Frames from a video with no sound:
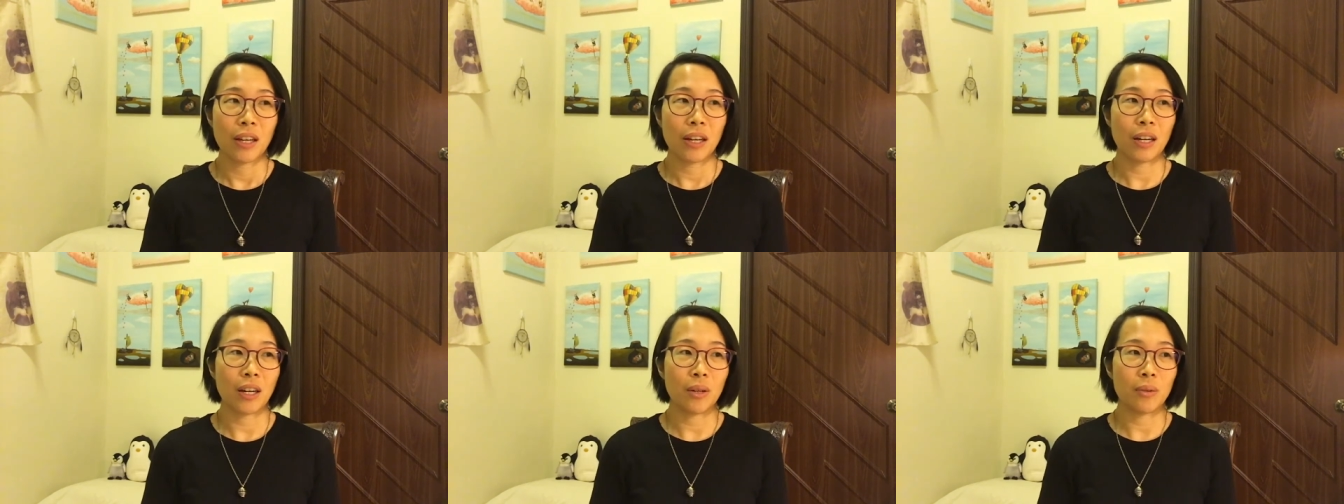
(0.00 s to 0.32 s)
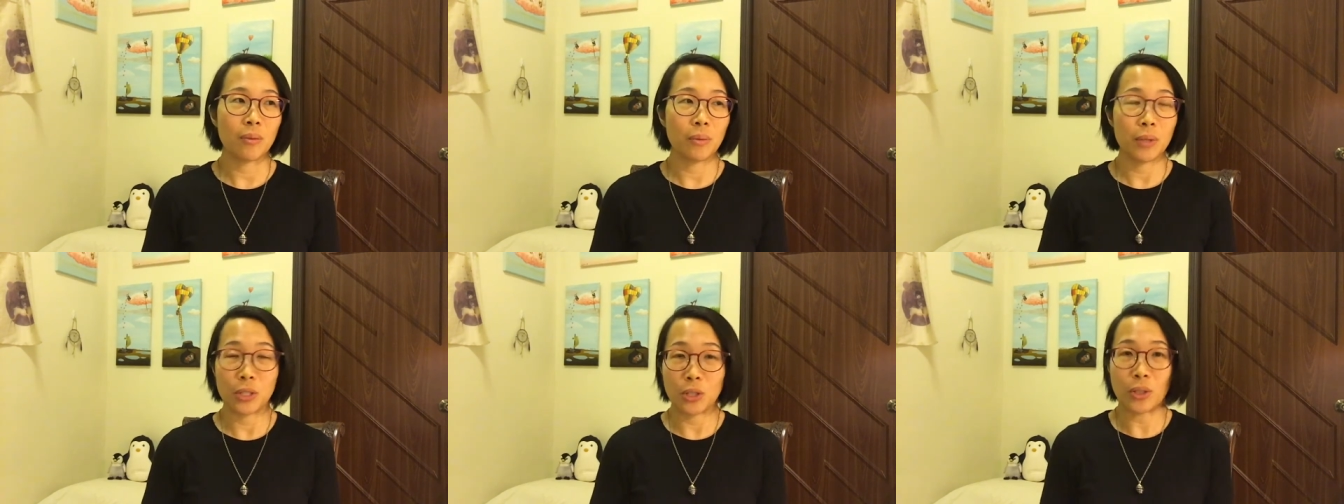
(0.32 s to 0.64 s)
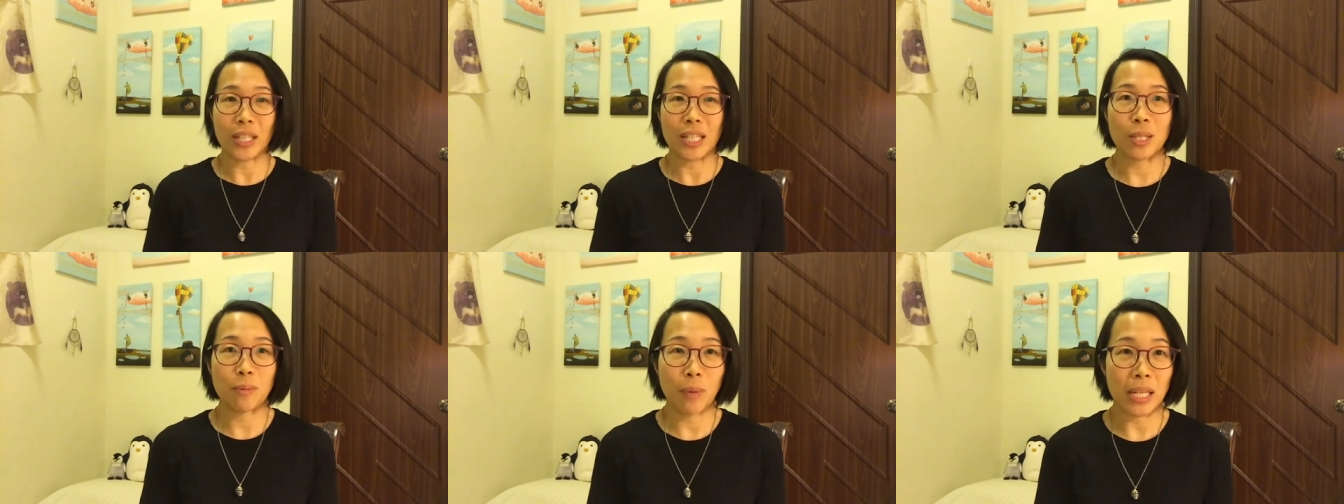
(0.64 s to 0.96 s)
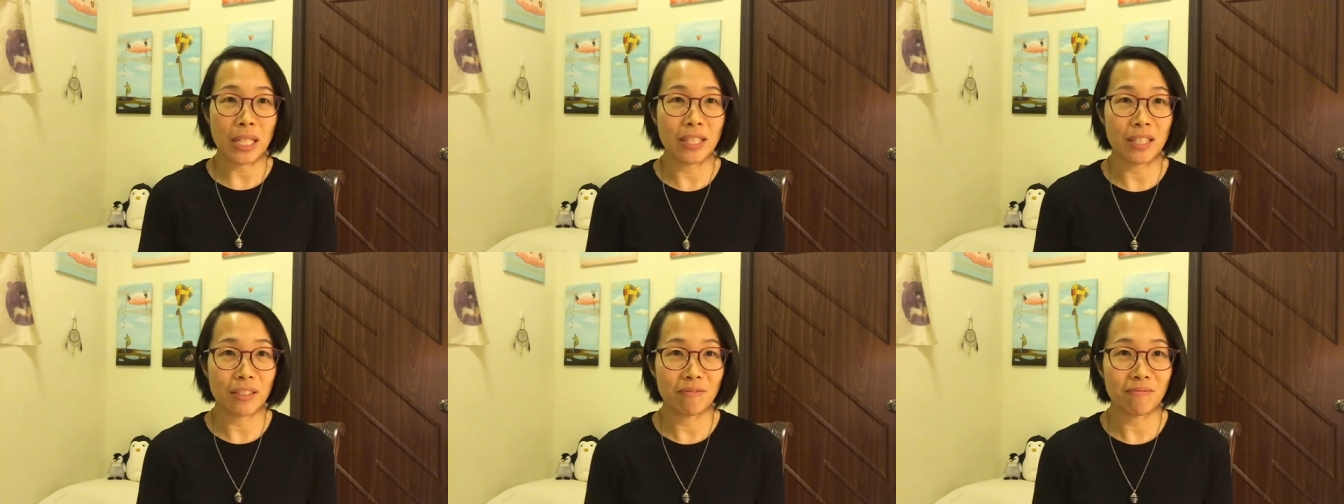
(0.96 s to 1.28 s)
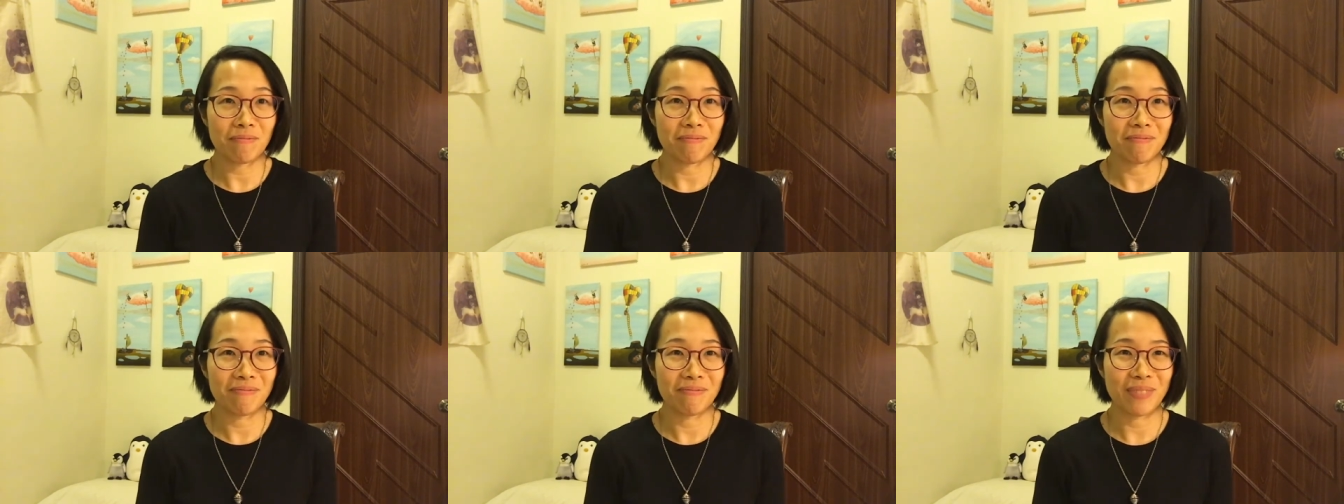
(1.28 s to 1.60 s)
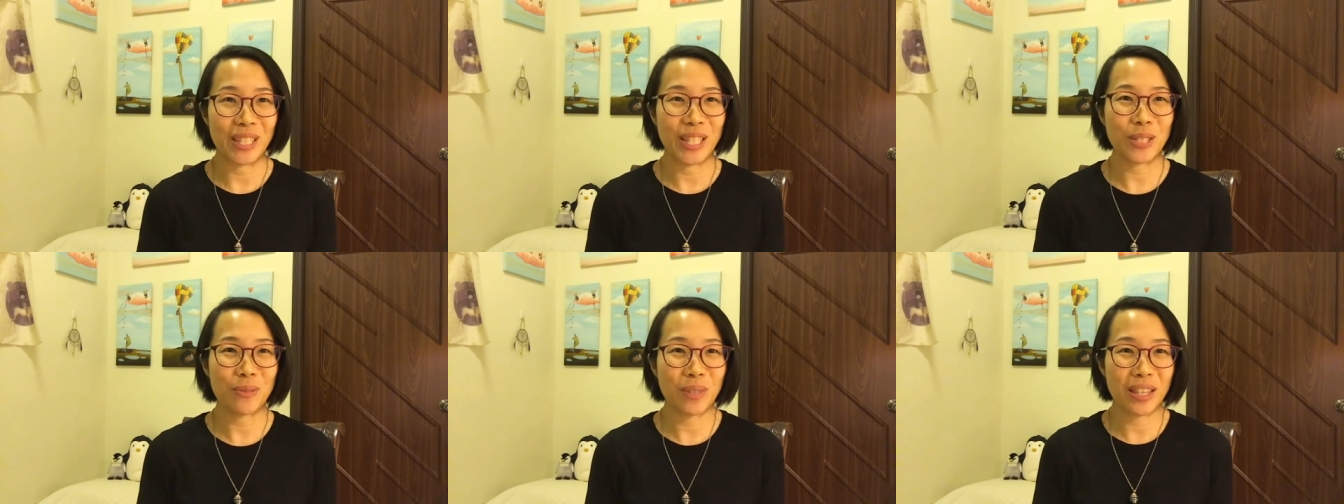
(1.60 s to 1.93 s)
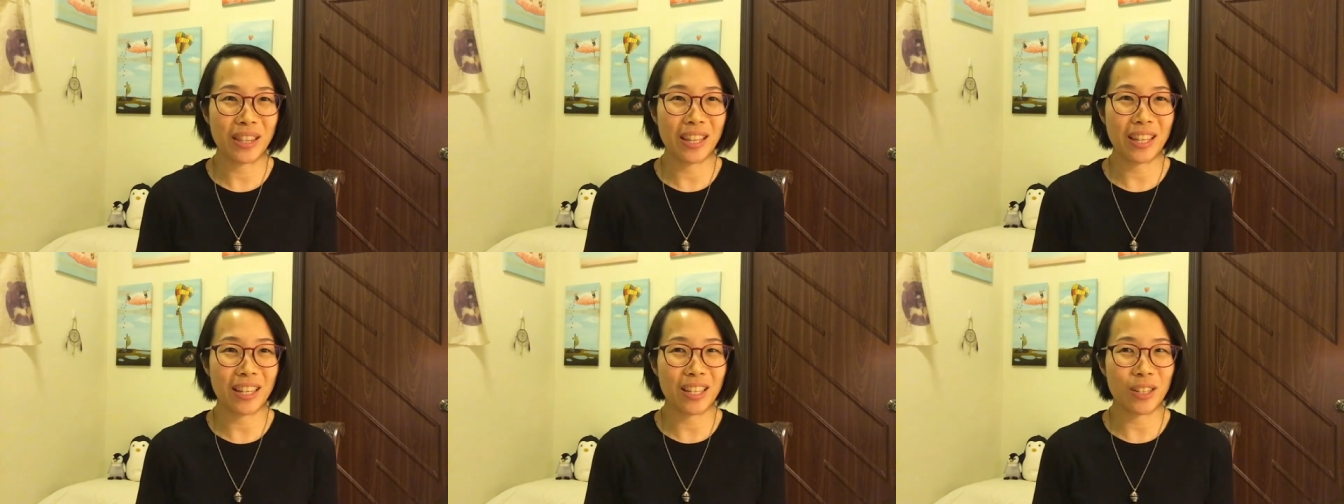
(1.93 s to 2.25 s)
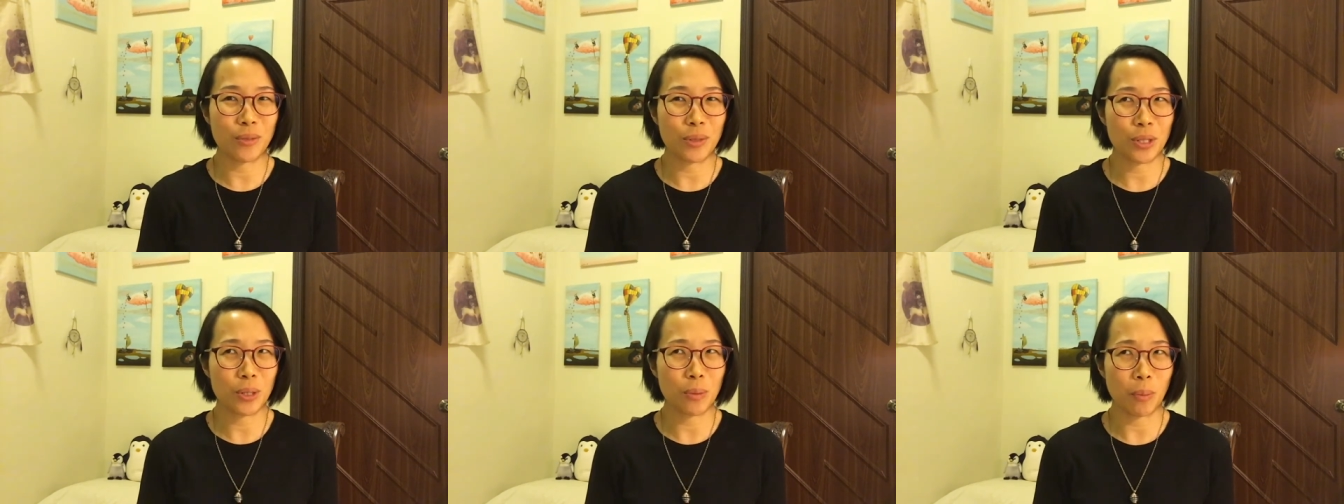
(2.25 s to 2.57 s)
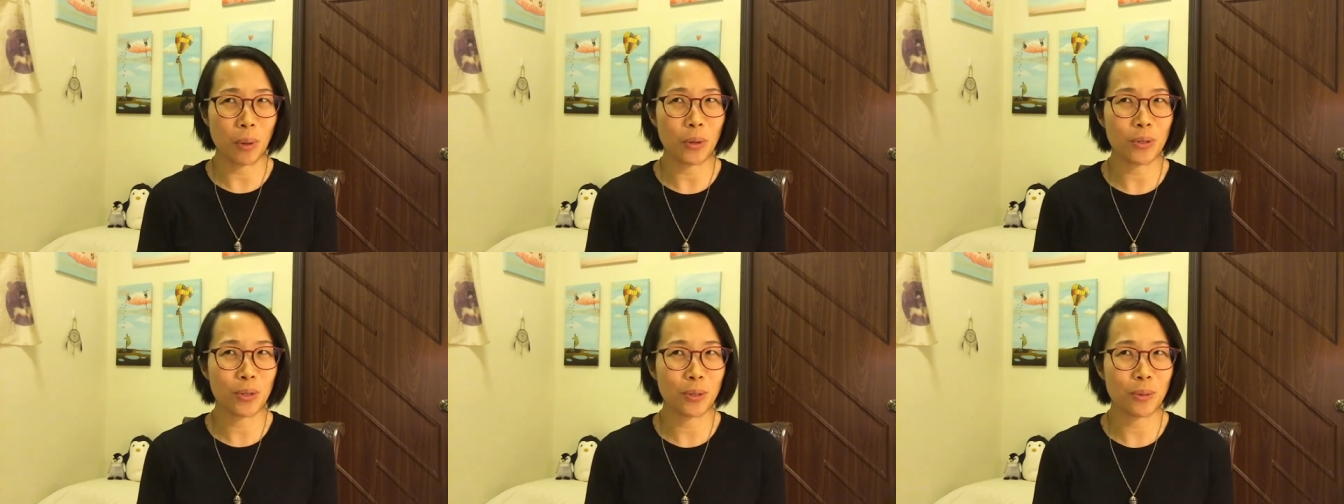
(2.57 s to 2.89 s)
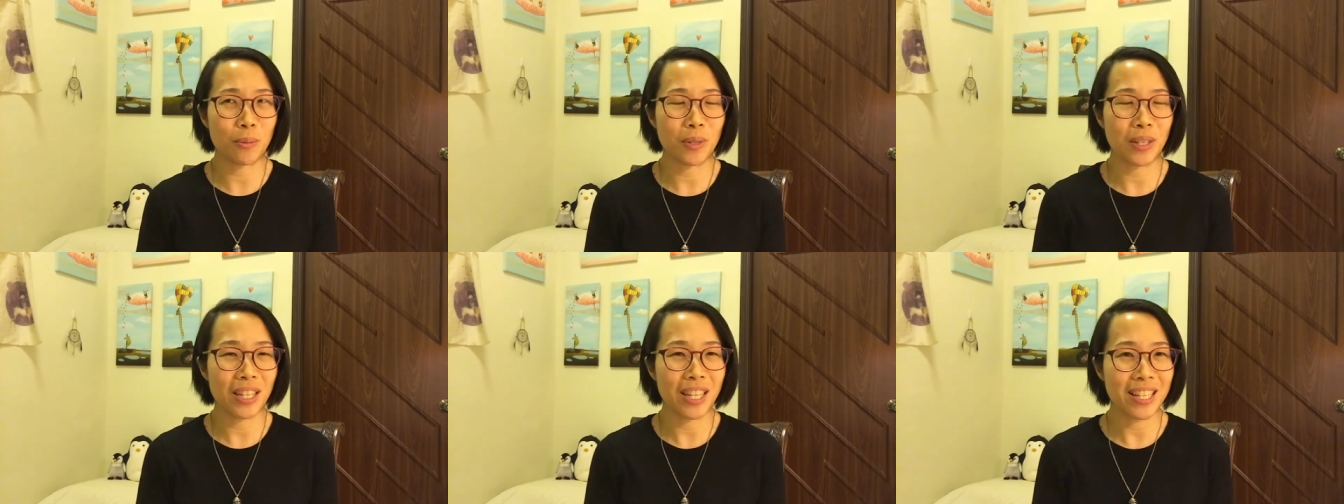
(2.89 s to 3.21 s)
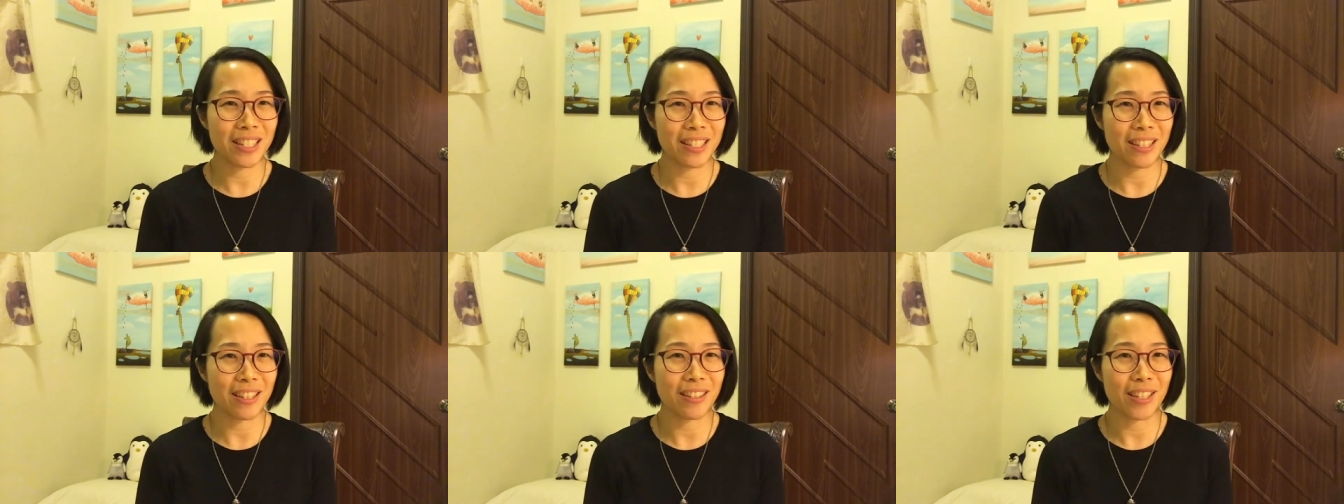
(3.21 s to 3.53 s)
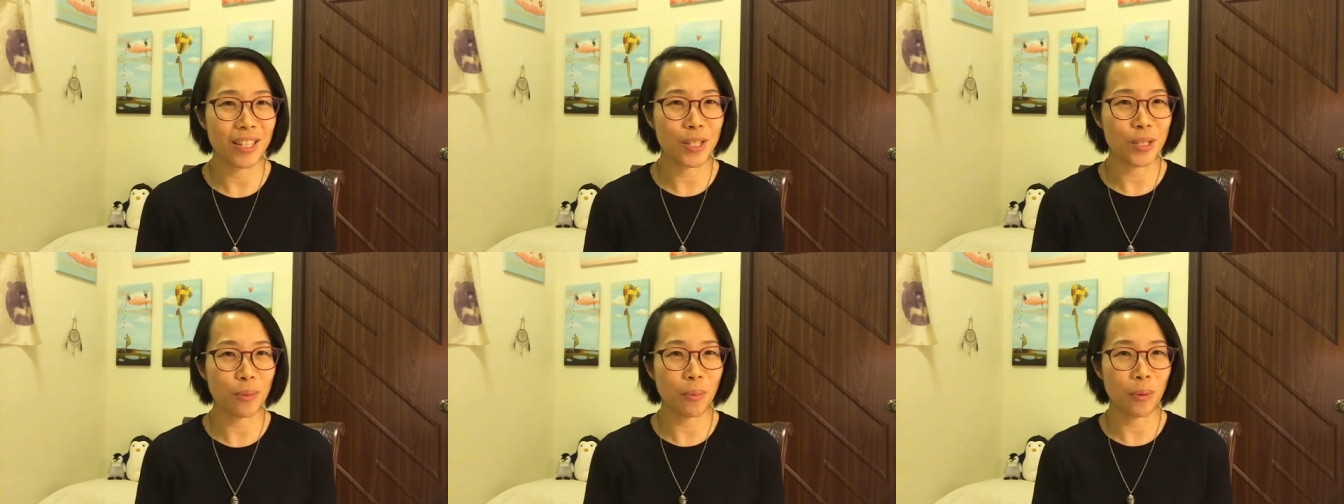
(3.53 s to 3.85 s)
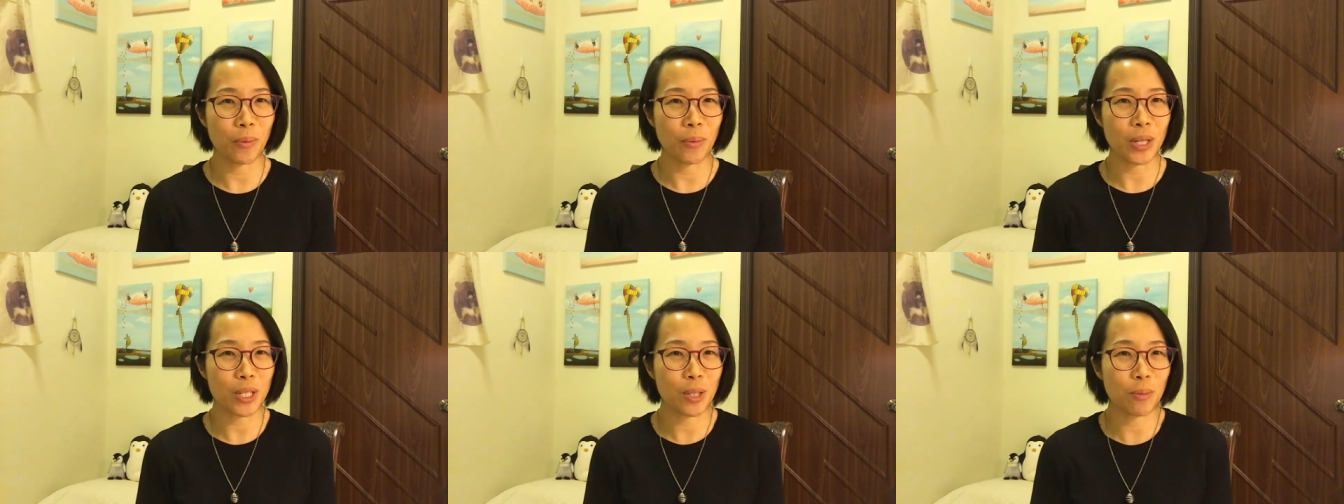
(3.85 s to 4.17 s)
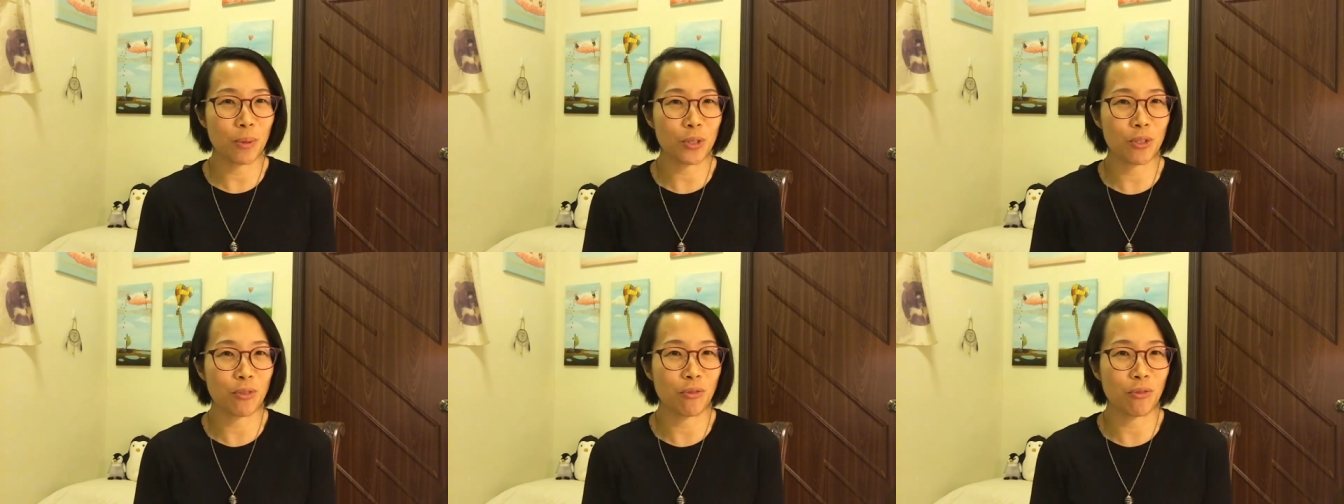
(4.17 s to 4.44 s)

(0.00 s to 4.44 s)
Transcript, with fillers: uh, we don't expect it because we think it was supposed to be easy. It's we're supposed